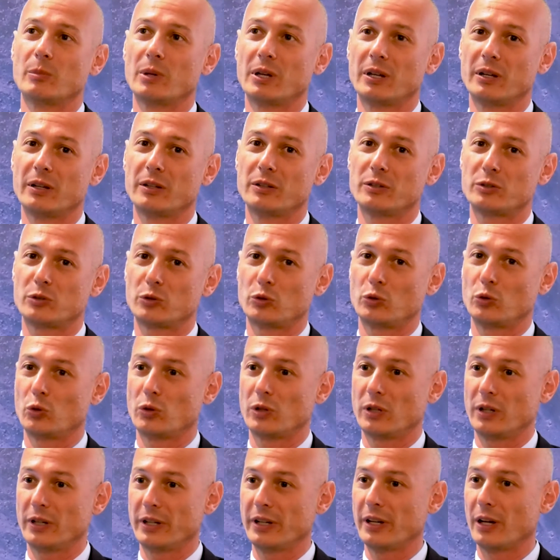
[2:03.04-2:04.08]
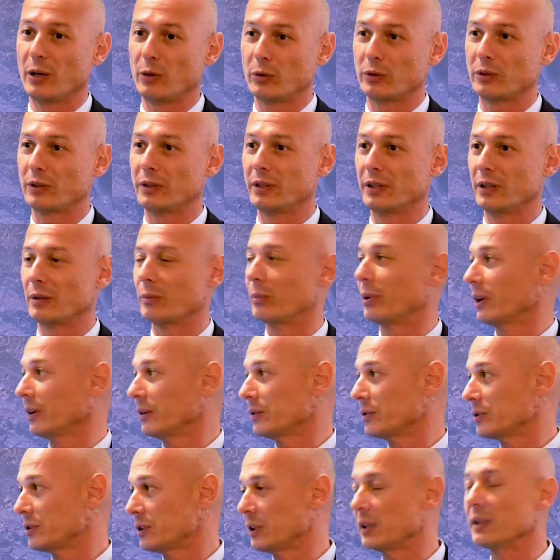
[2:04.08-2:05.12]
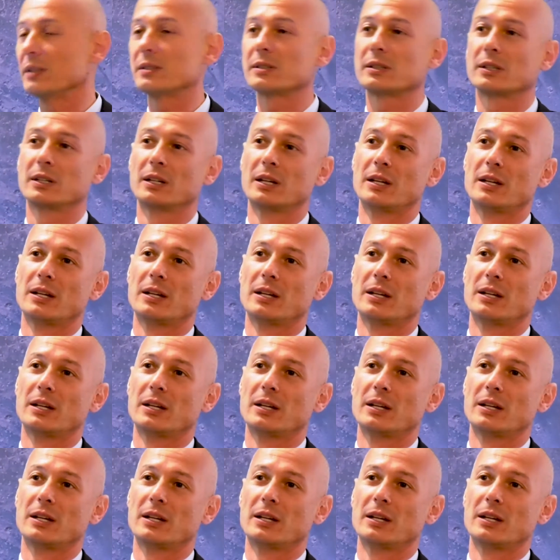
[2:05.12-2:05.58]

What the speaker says: managed to clean out their balance sheets.